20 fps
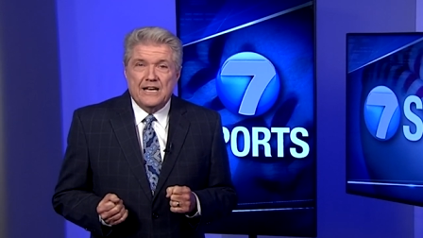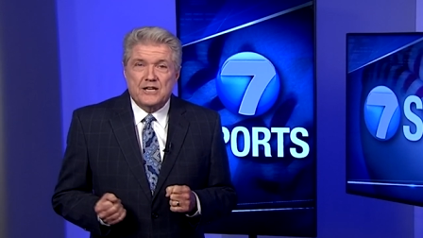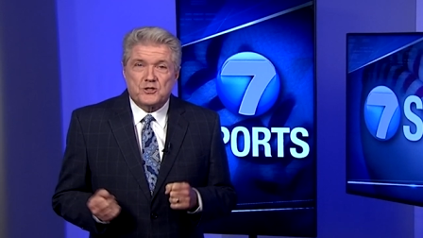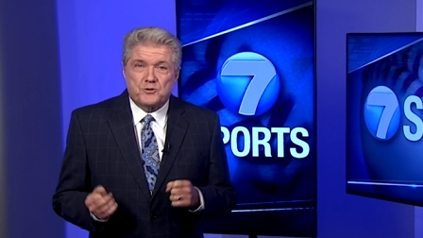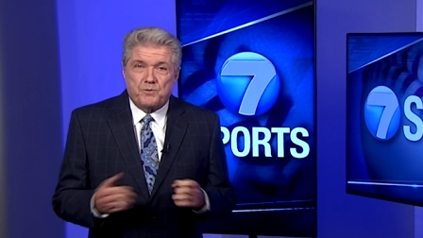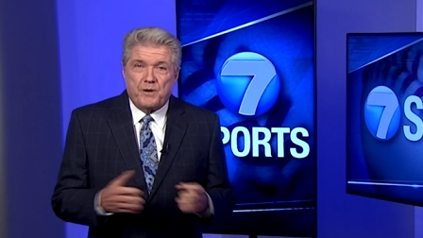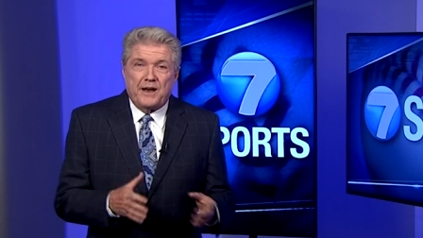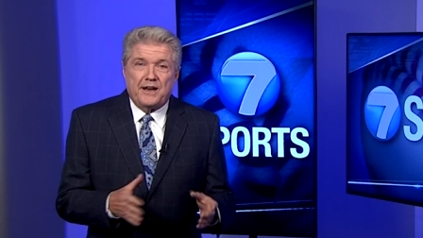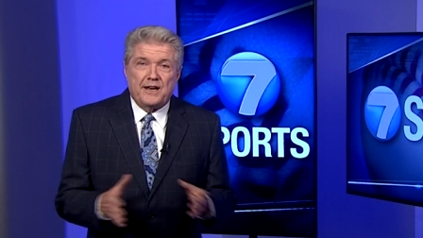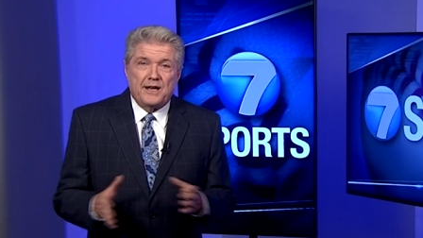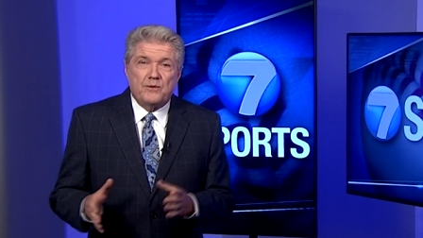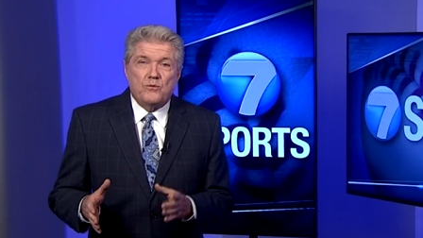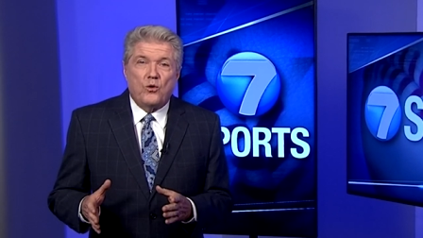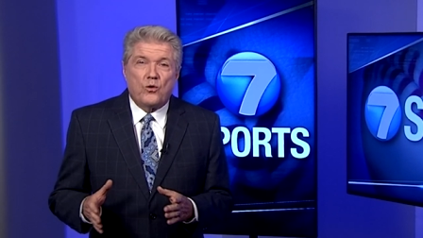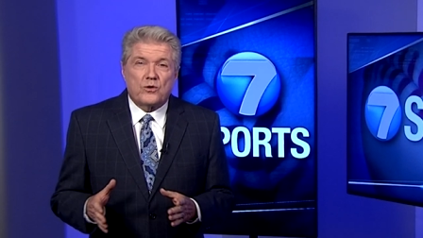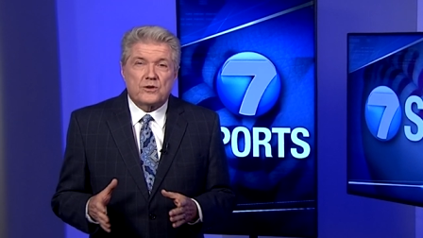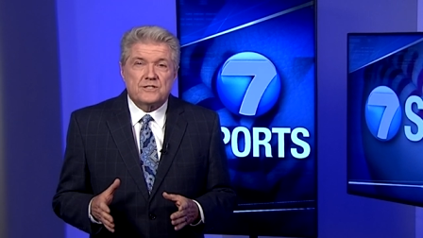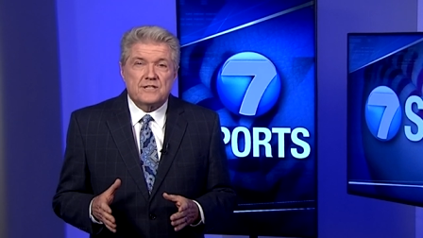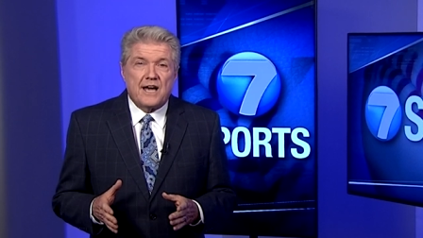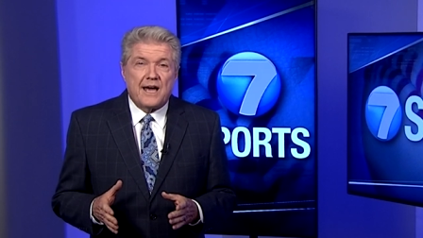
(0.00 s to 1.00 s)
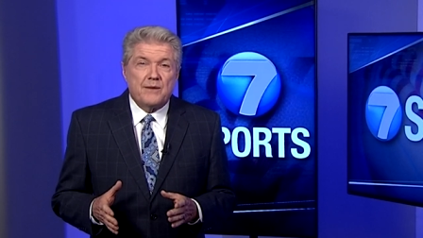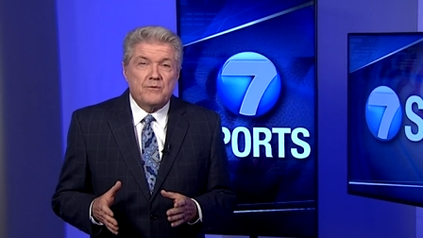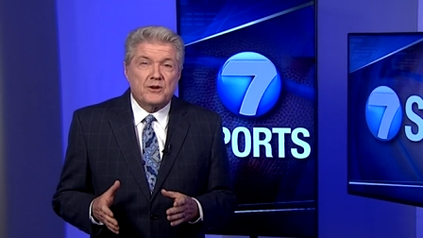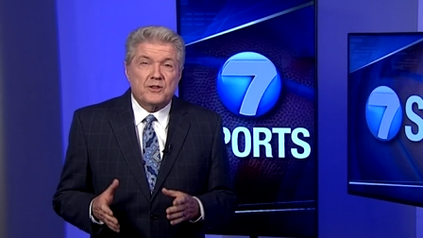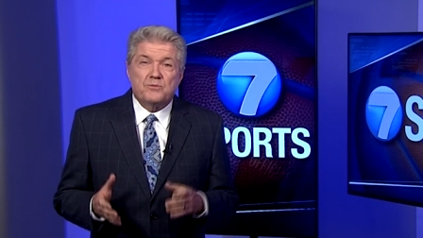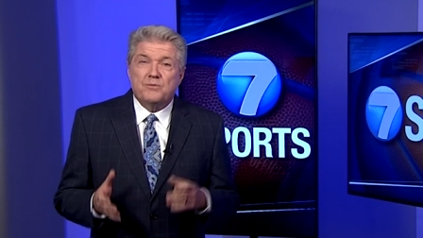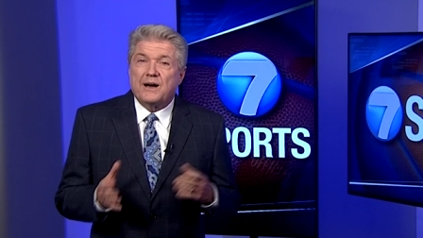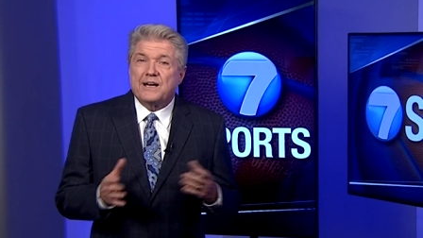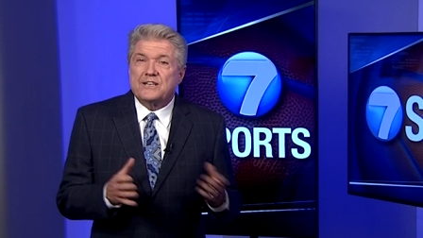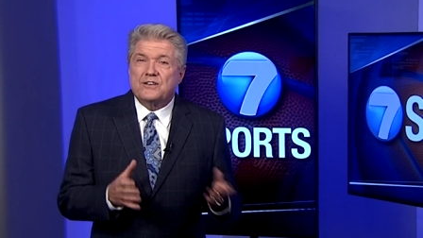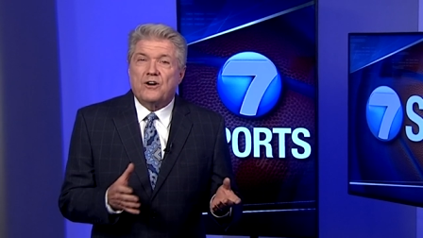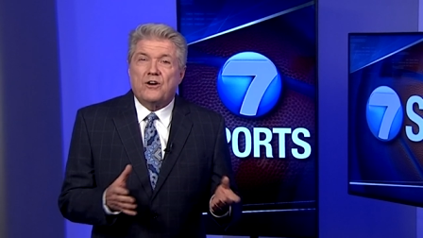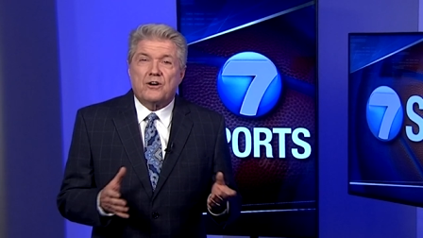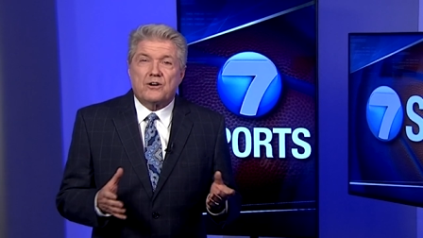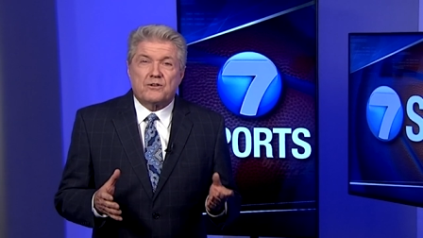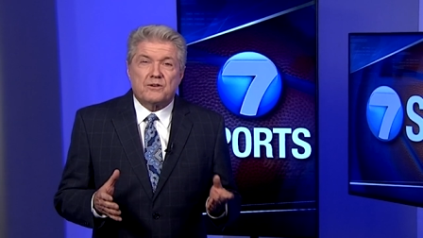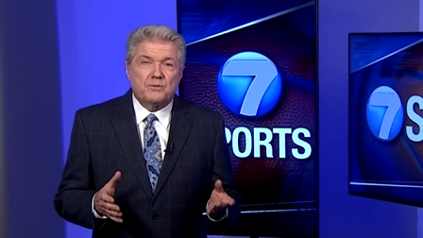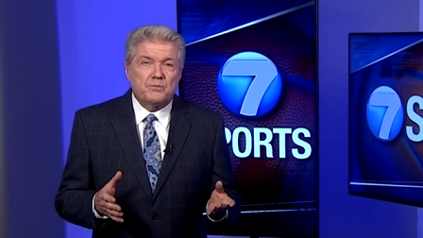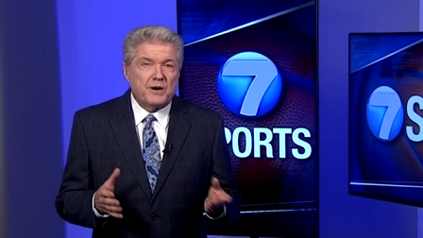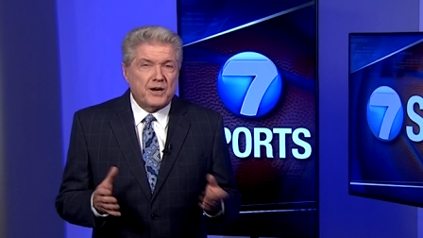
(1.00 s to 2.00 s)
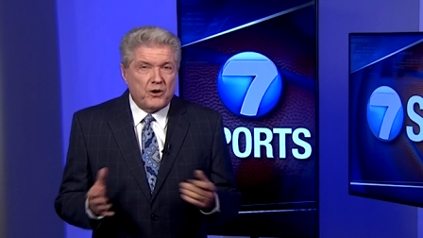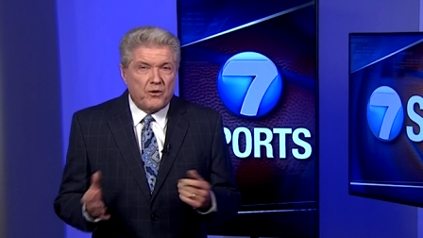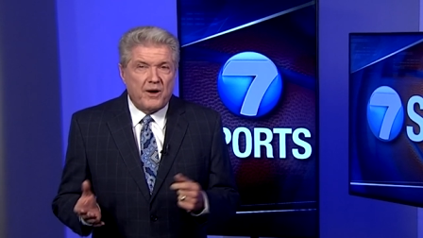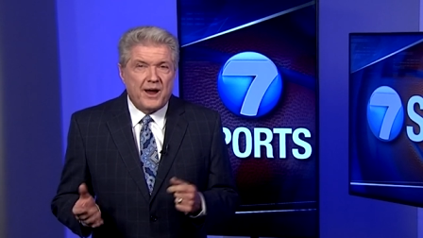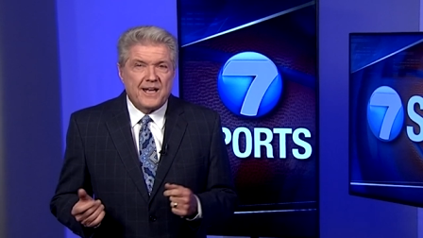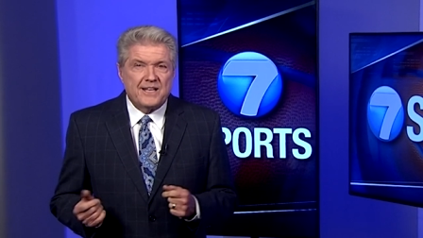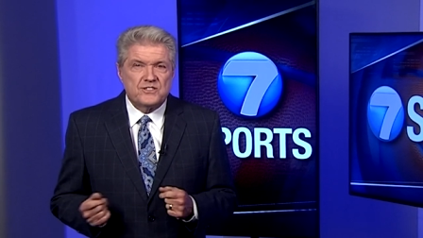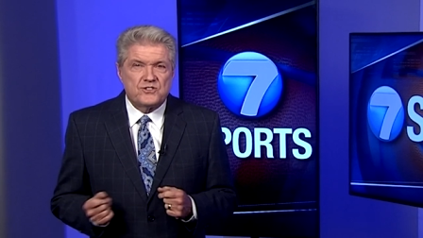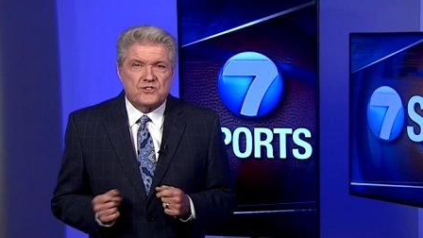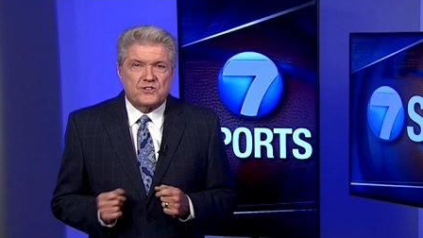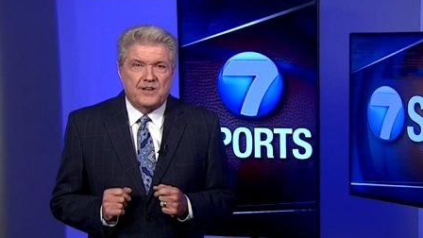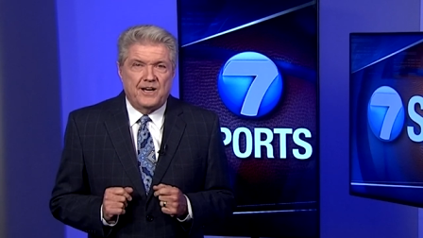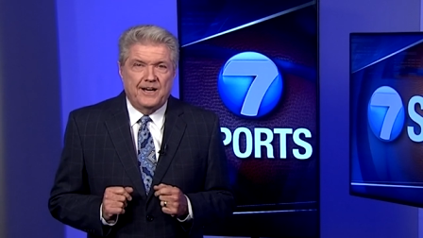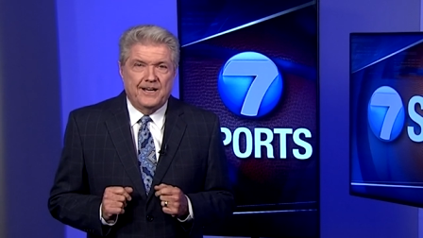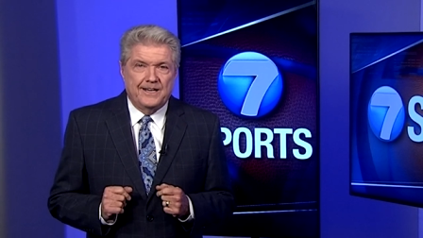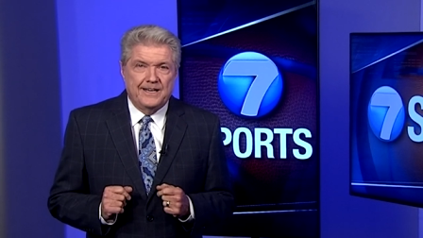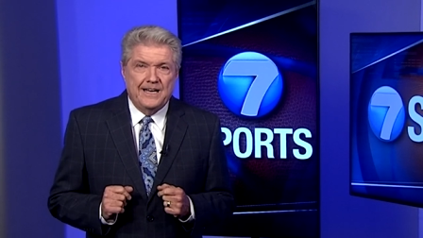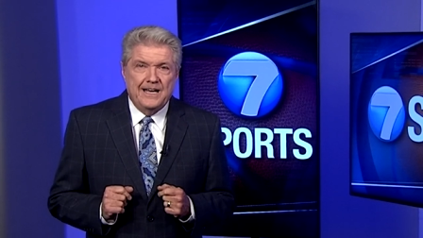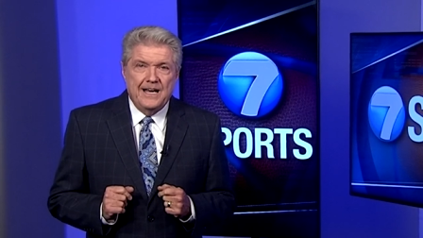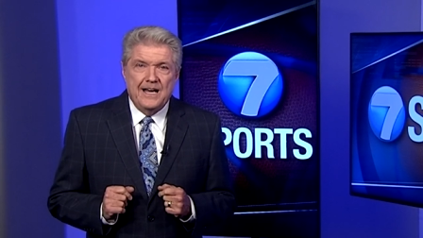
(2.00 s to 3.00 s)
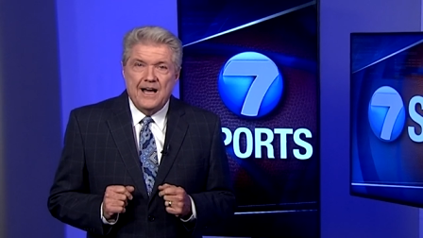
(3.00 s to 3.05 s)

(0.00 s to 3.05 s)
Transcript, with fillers: spending more time with my daughter and my grandson.